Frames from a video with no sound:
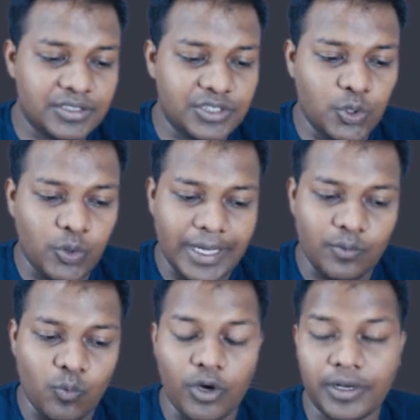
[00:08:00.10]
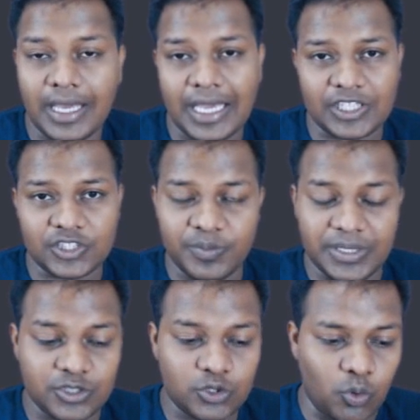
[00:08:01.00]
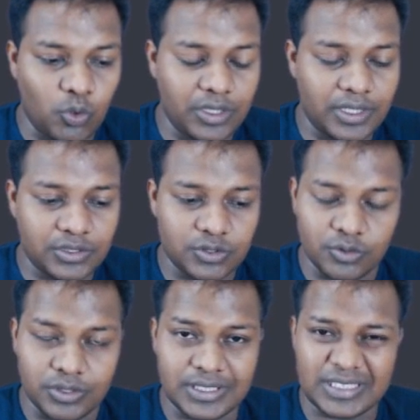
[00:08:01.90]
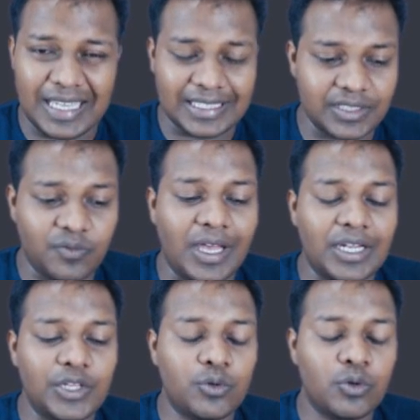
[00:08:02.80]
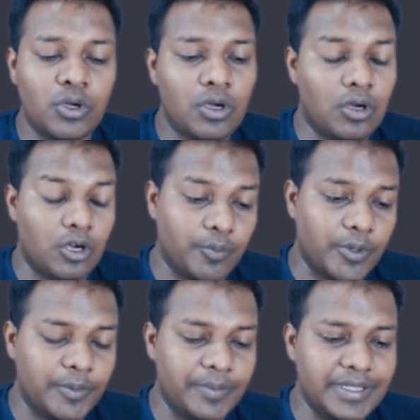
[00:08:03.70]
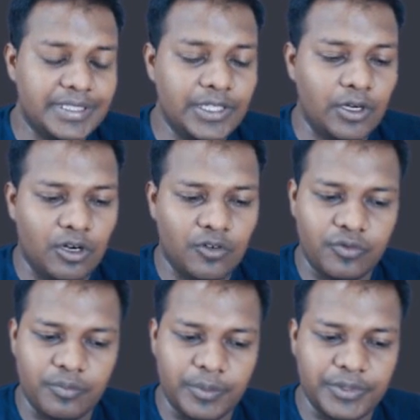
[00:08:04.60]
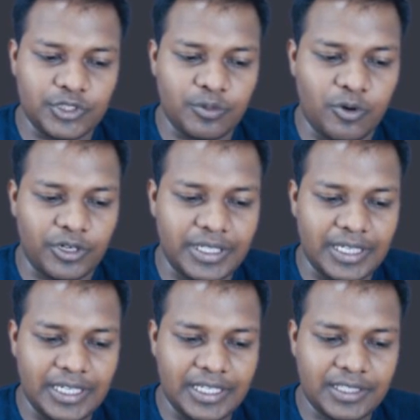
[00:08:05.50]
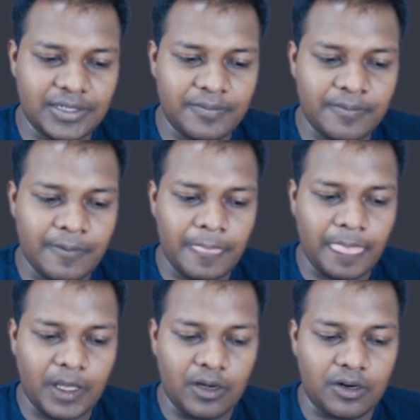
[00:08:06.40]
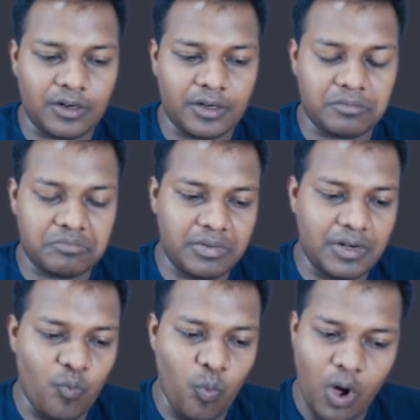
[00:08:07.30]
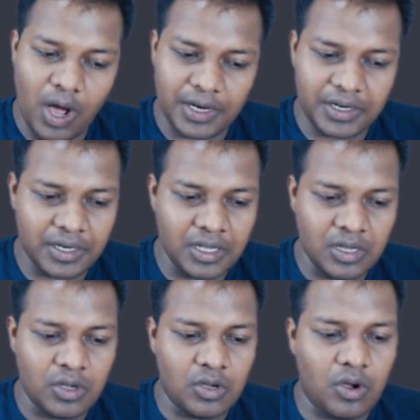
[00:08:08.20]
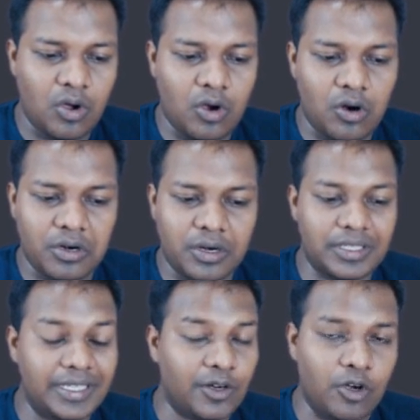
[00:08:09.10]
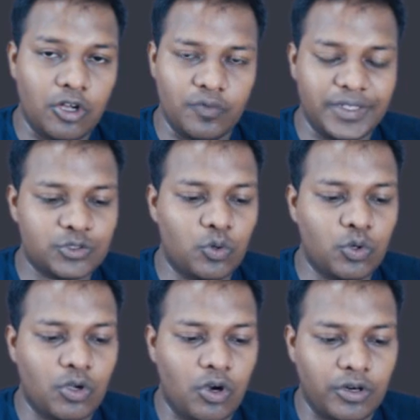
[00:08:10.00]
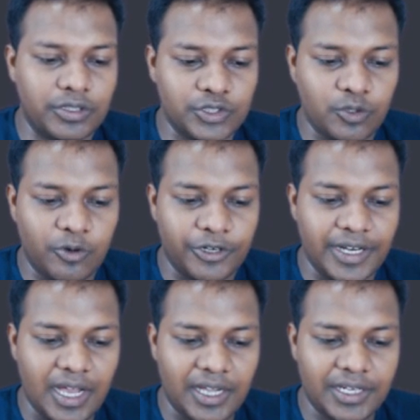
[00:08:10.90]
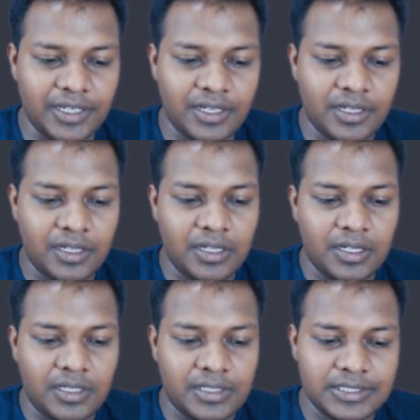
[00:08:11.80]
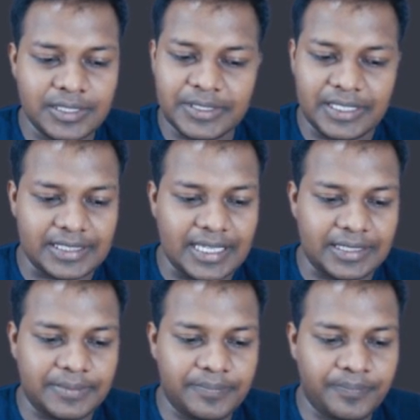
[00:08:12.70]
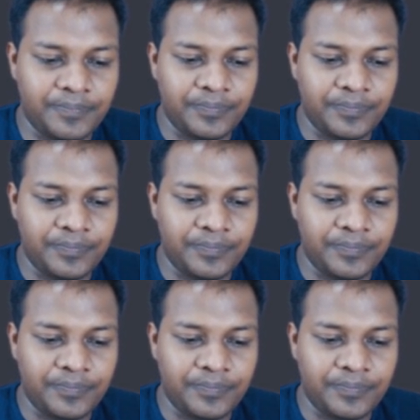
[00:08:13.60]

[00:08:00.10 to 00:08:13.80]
zero and one has been sold, so this has a value or probability of maybe zero point eight or one, or they are always sold, or zero point nine, something like that.